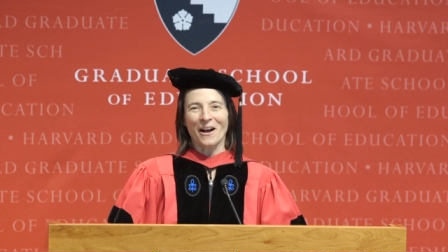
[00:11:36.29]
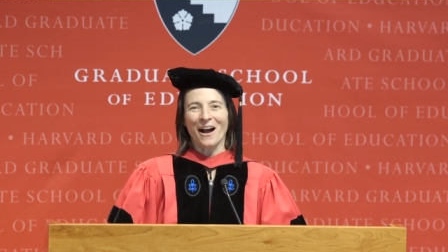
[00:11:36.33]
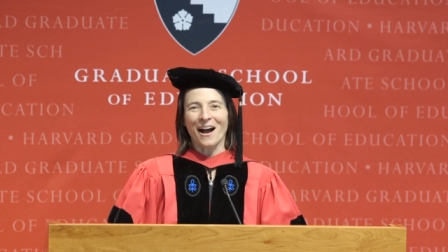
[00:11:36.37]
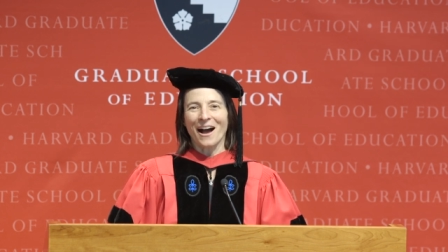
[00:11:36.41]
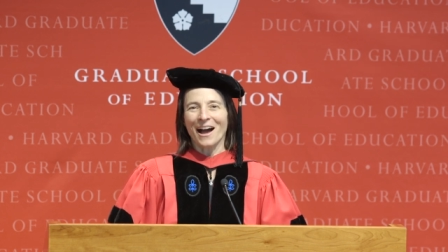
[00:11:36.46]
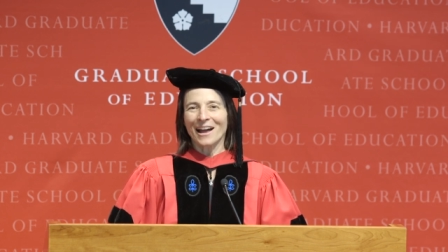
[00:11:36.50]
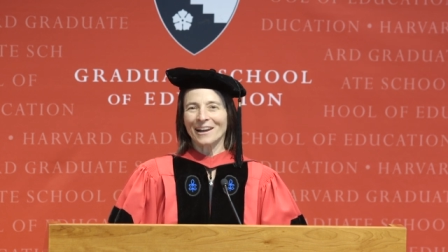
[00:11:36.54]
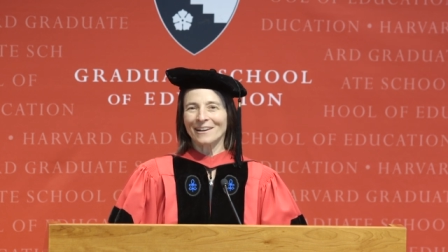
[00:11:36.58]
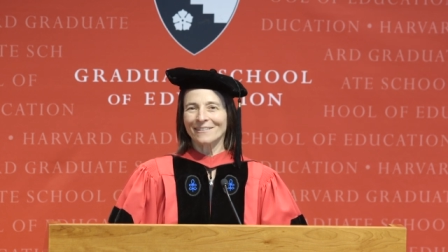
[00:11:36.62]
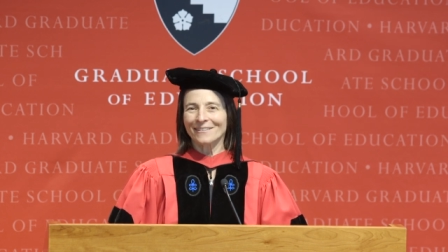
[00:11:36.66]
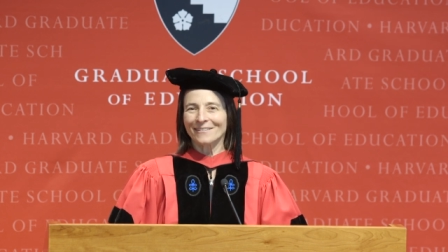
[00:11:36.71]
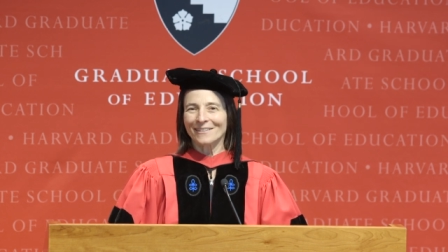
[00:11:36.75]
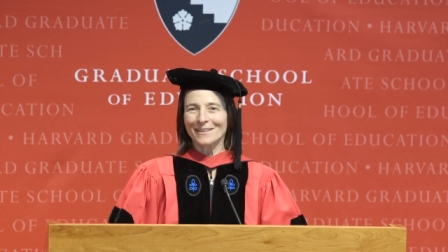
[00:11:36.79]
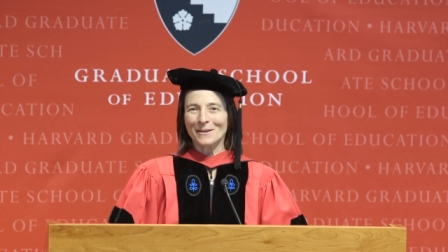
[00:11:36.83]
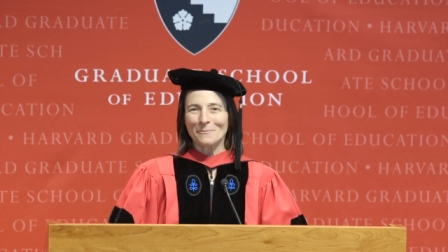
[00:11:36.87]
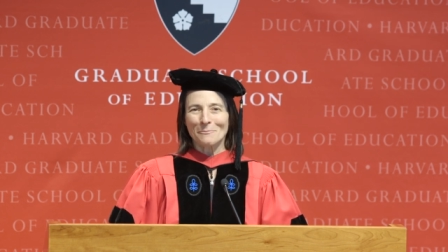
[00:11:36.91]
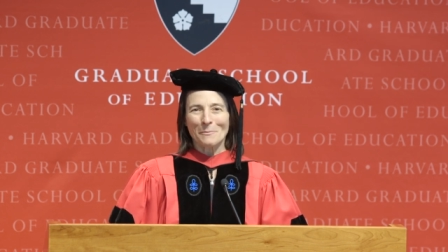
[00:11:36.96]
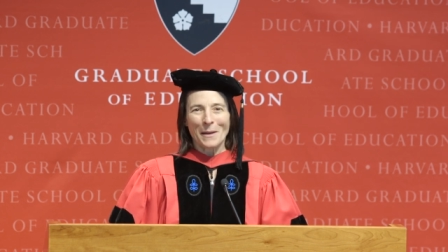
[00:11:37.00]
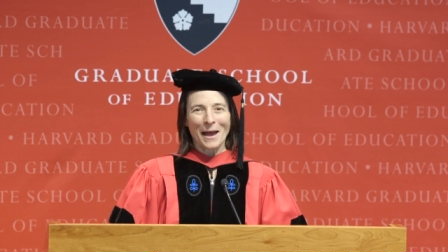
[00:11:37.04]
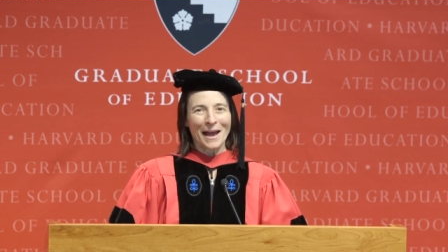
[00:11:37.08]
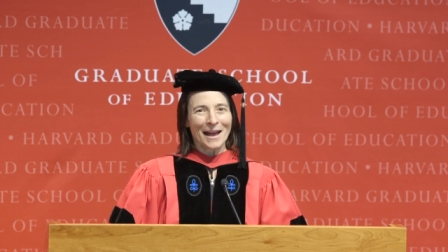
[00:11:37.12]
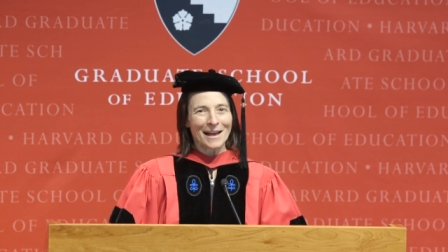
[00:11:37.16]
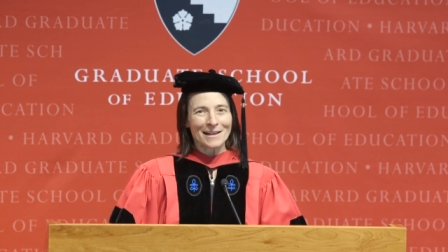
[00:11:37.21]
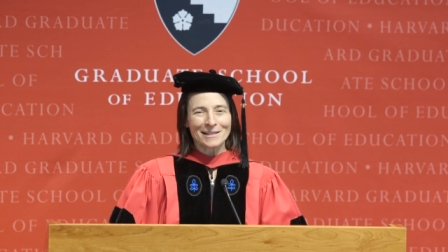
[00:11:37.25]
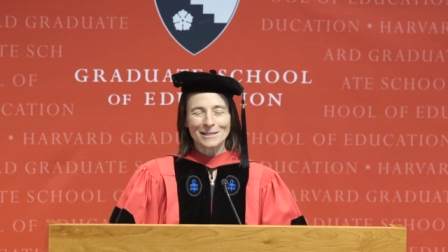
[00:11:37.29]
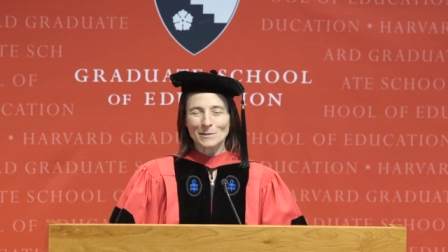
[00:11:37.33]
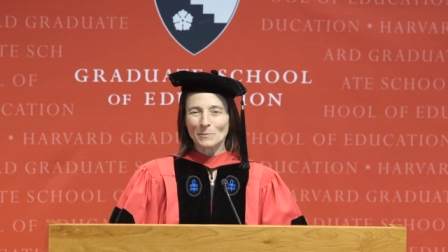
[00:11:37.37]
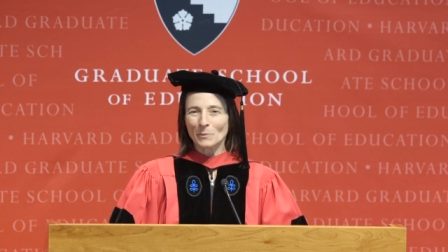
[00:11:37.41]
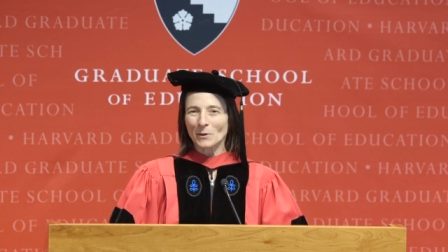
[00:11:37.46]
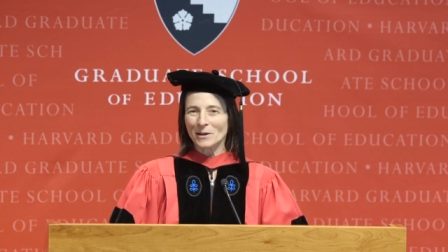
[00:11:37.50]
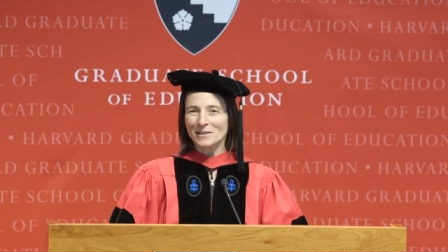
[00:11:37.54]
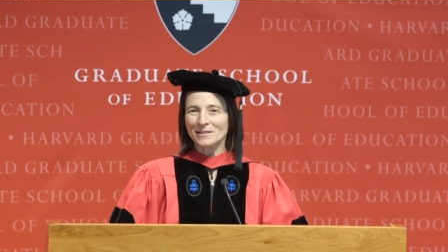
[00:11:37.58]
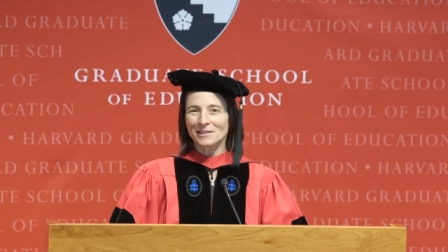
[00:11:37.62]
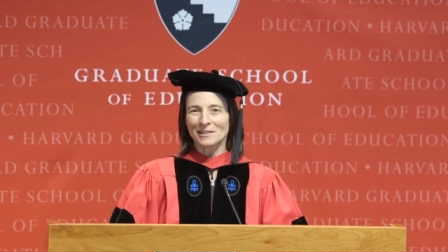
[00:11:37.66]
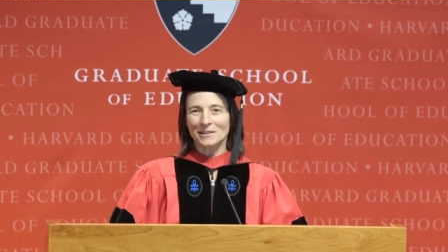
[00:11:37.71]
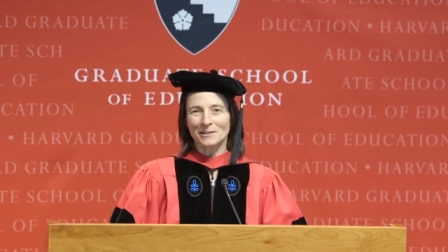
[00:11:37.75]
honor the past,
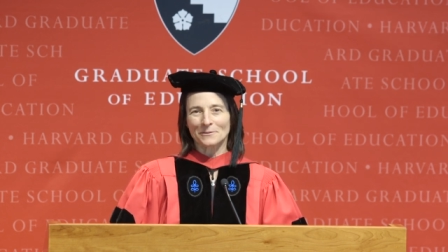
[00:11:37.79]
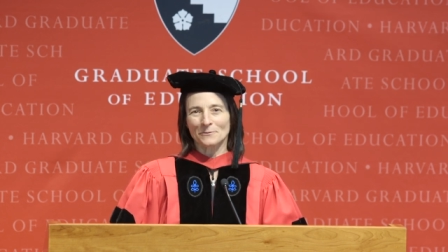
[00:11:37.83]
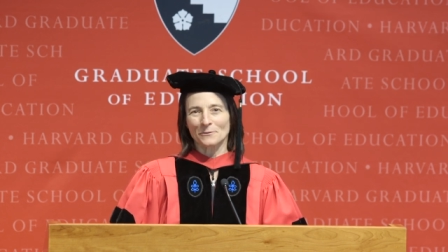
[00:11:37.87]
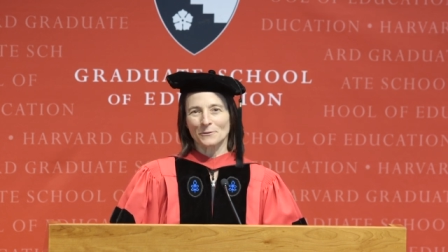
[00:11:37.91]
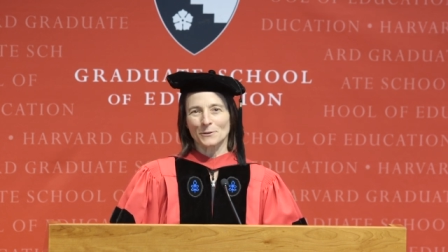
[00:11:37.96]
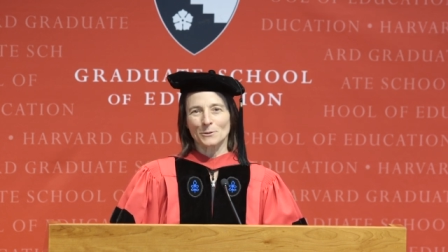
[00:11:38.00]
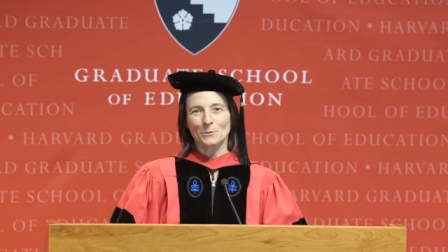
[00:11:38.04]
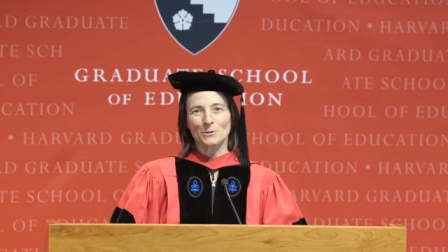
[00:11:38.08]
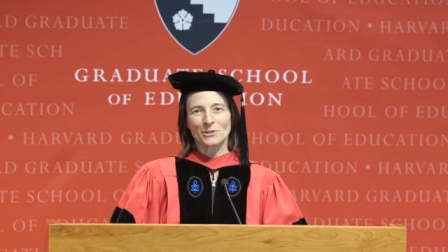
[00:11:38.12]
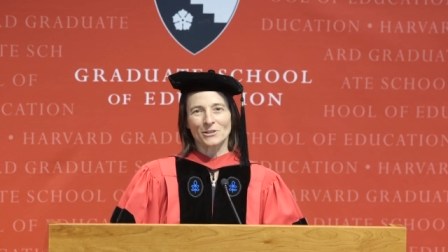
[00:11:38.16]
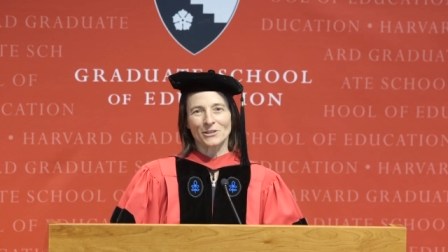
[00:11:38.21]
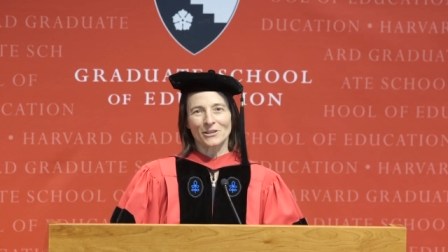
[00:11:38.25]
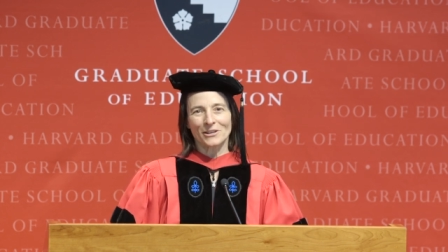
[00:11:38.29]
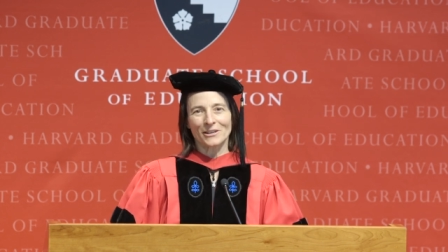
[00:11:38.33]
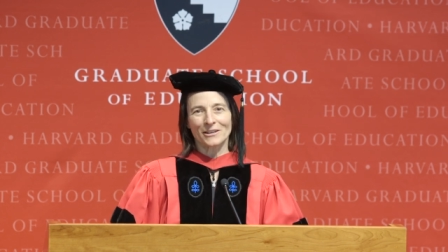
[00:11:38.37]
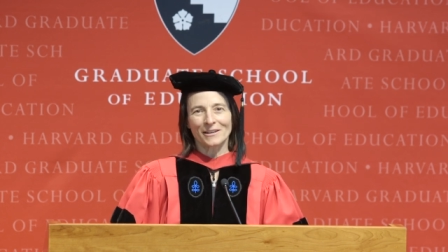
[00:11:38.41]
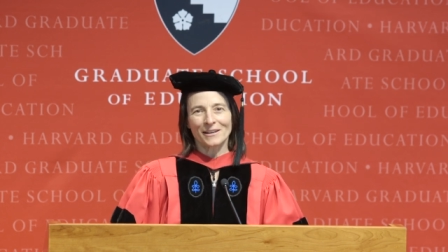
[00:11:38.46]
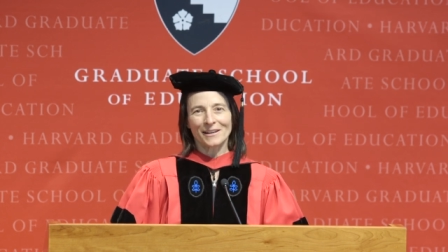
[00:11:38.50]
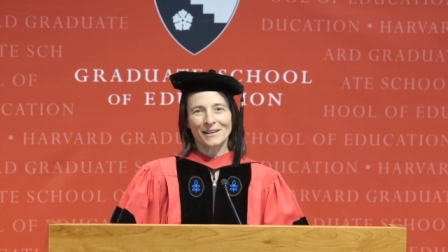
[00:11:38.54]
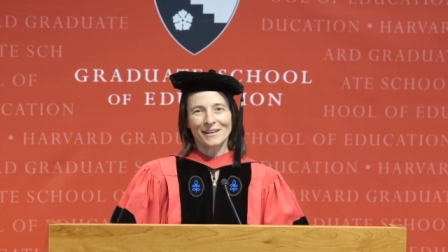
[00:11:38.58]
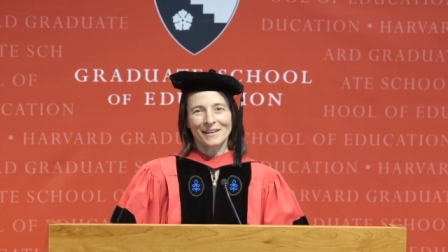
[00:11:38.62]
present, and future.